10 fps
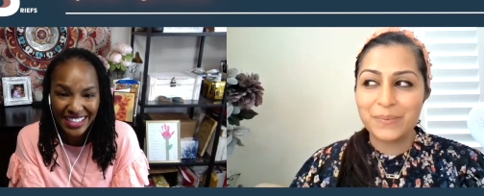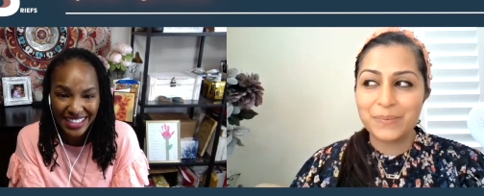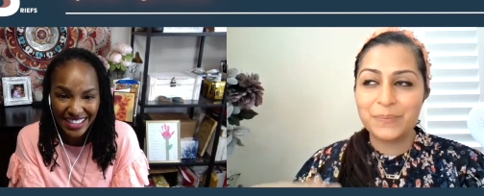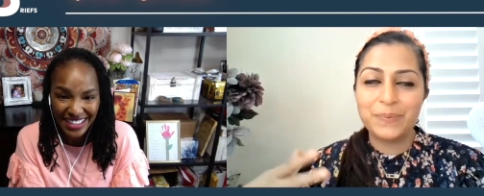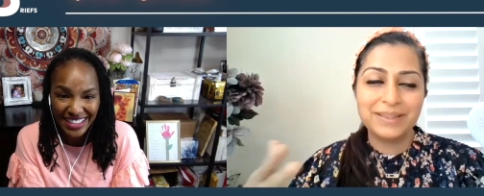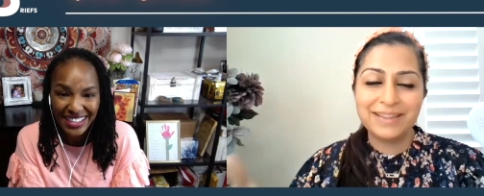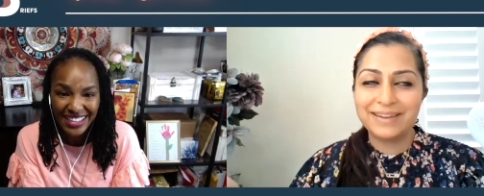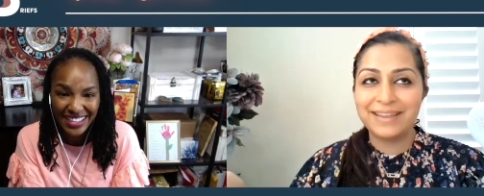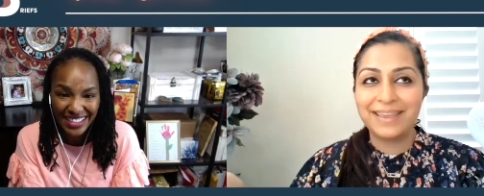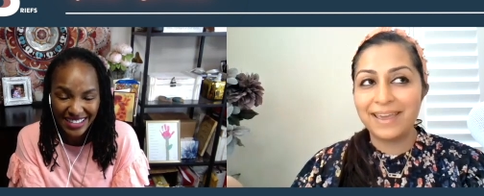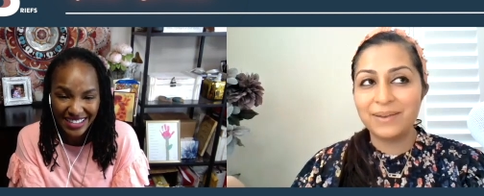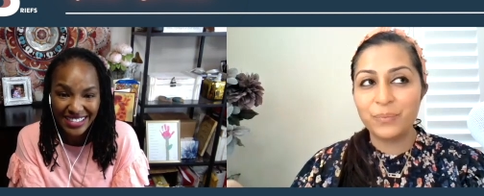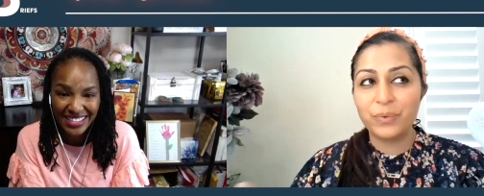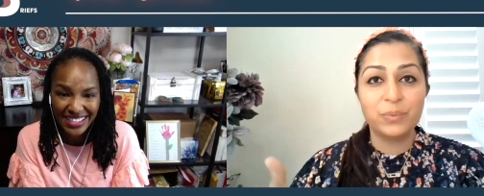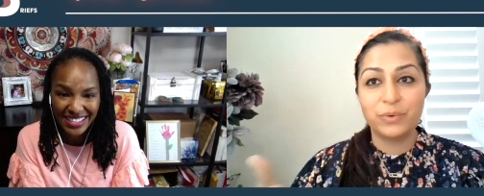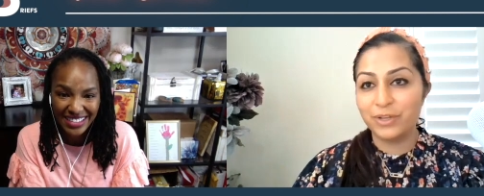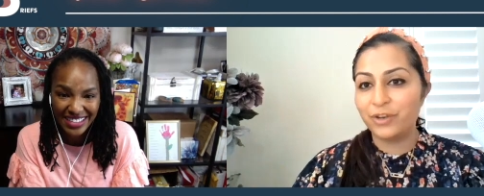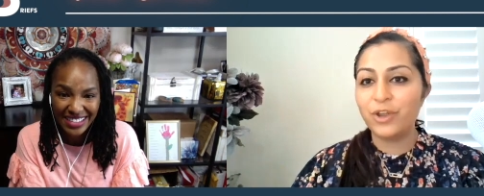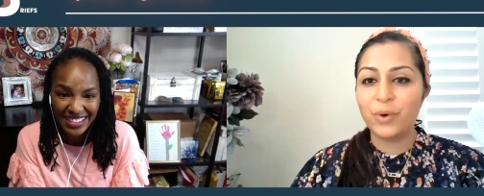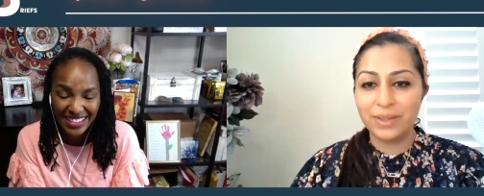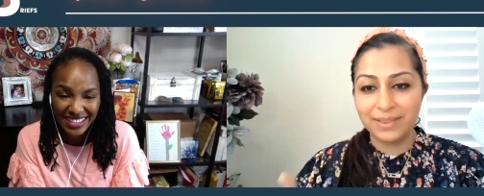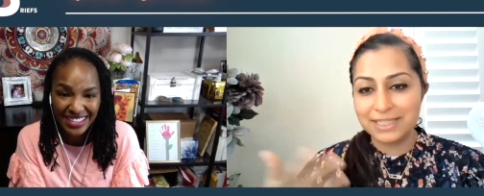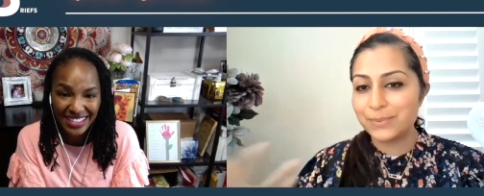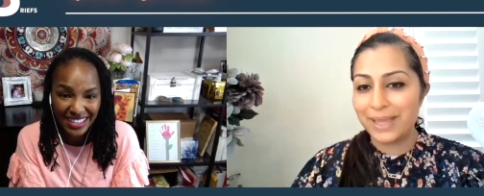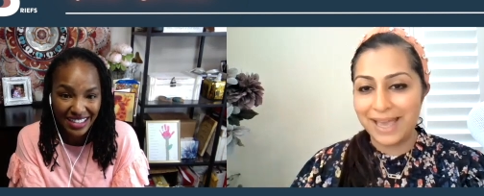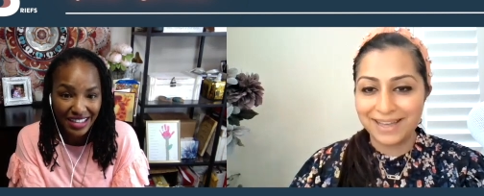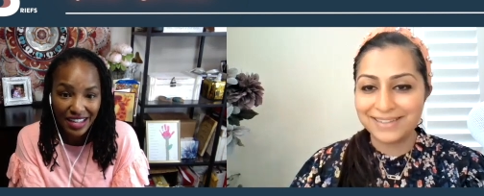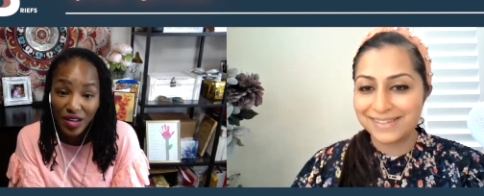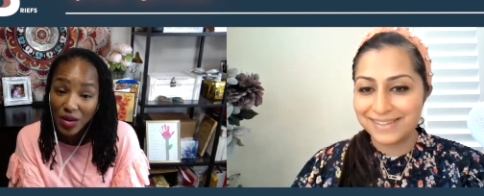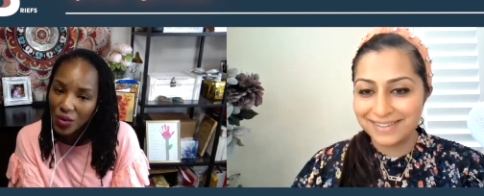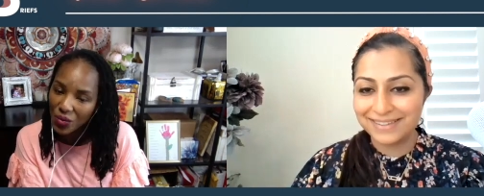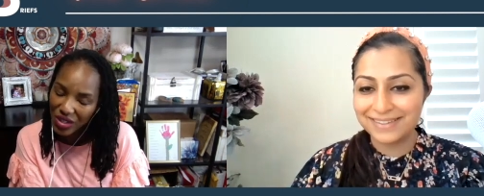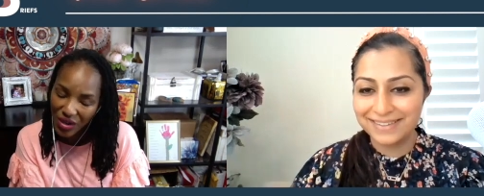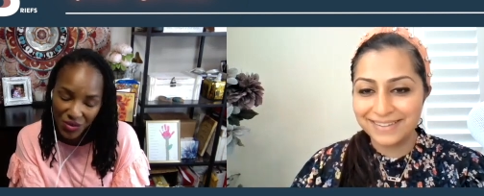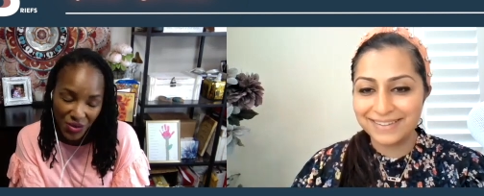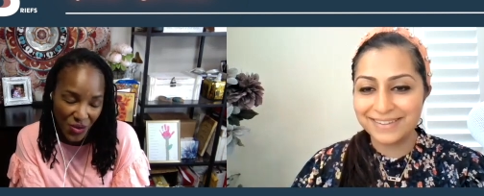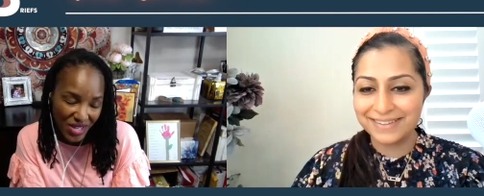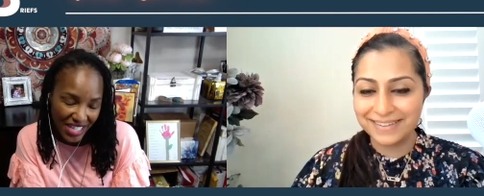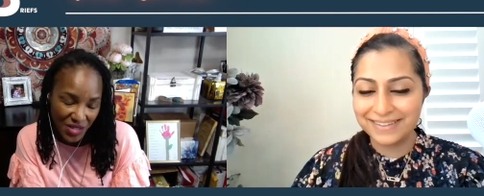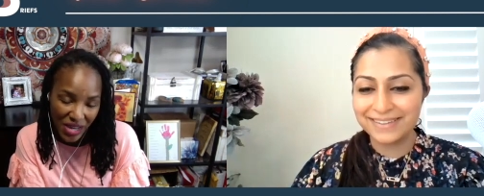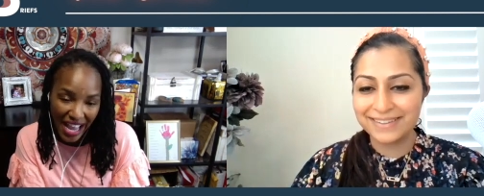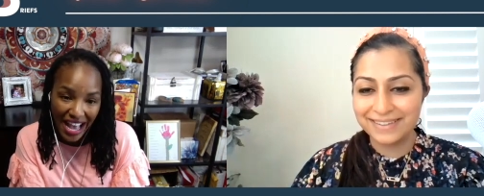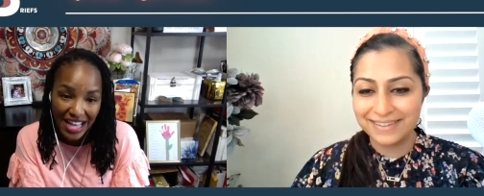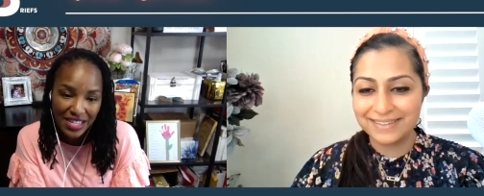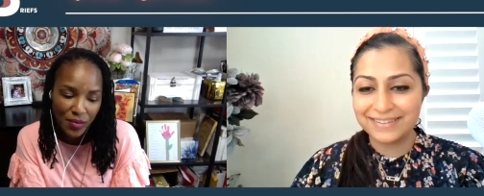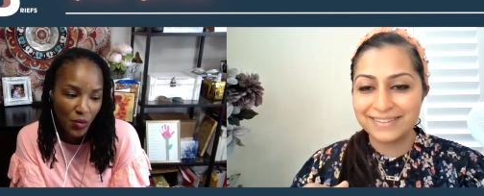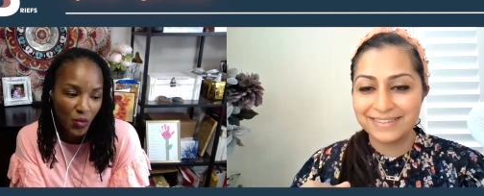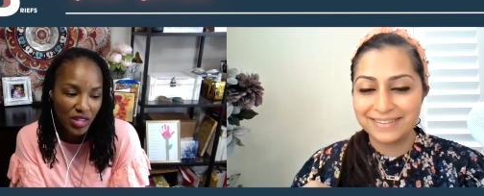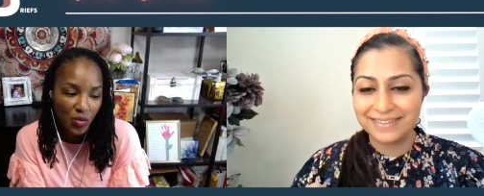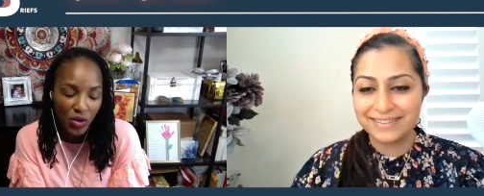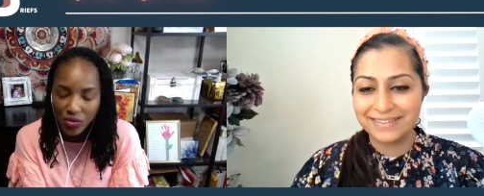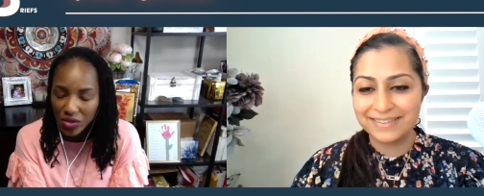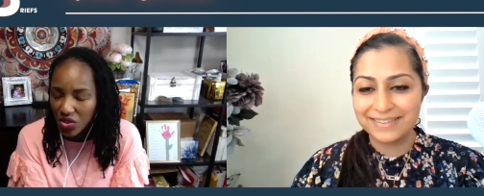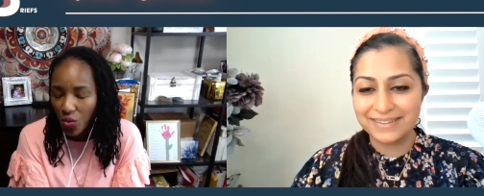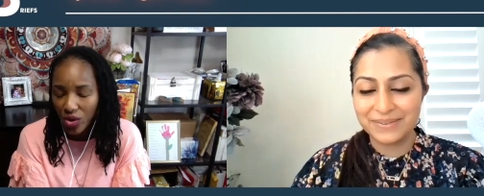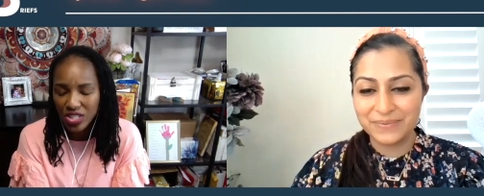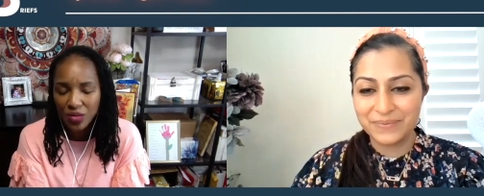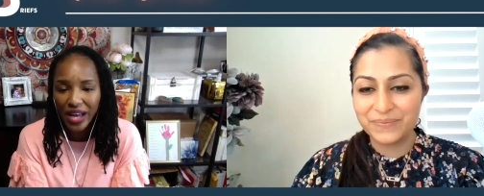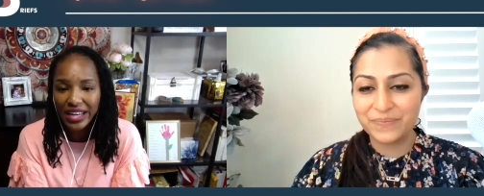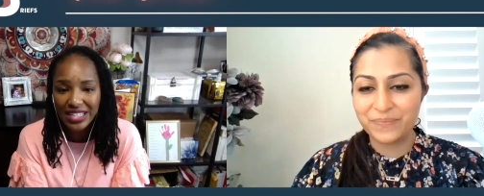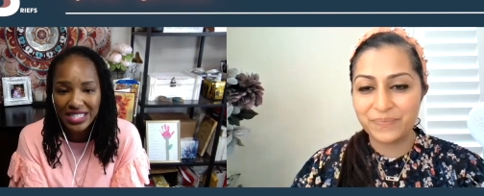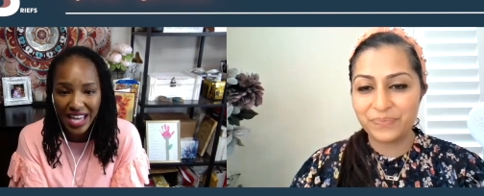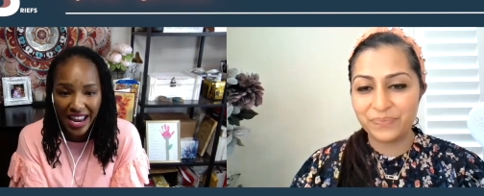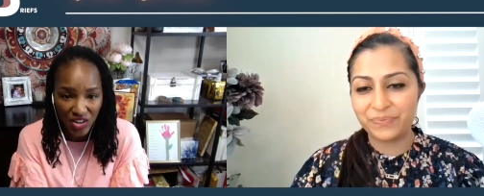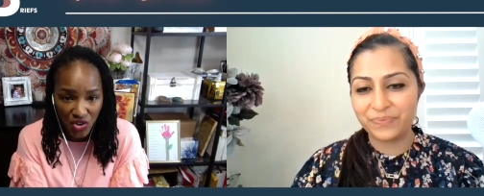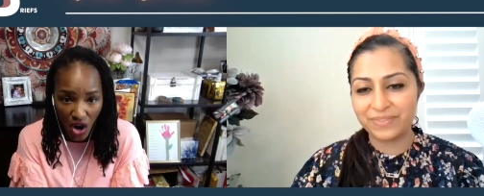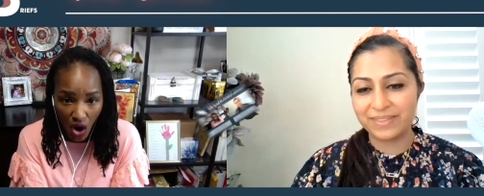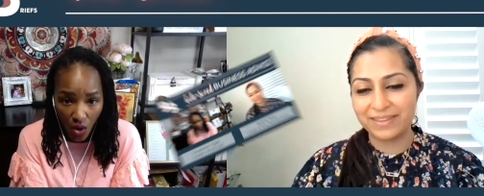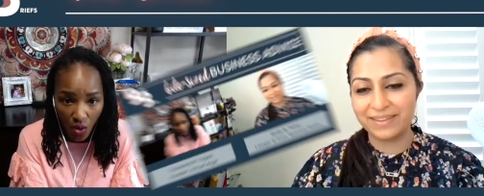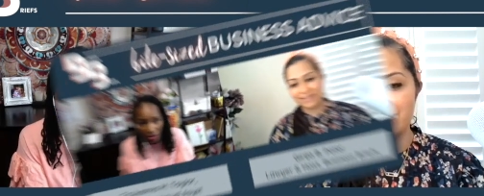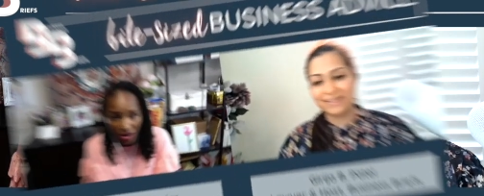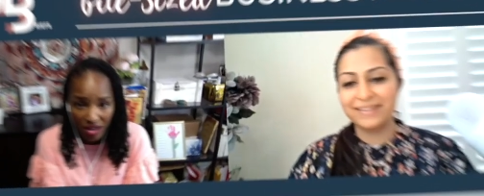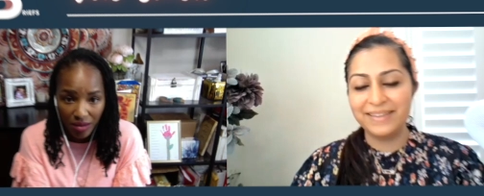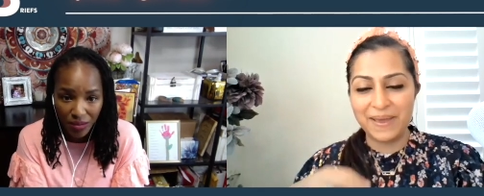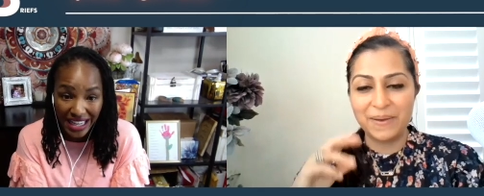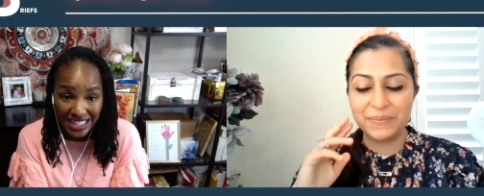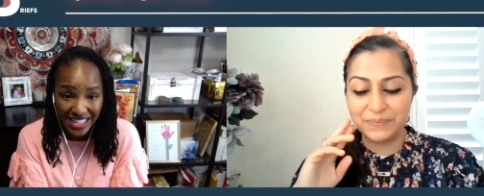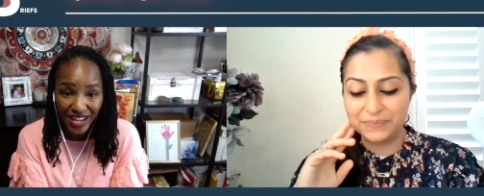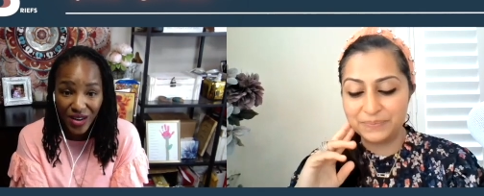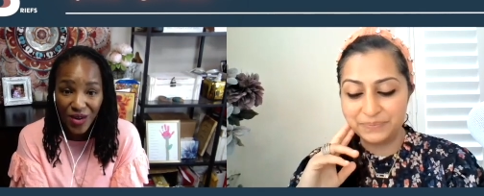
Speaker 1: But then again, we wouldn't know unless
Speaker 2: we ask. We don't know unless we ask. I said, what's the worst somebody can say? No. Big deal.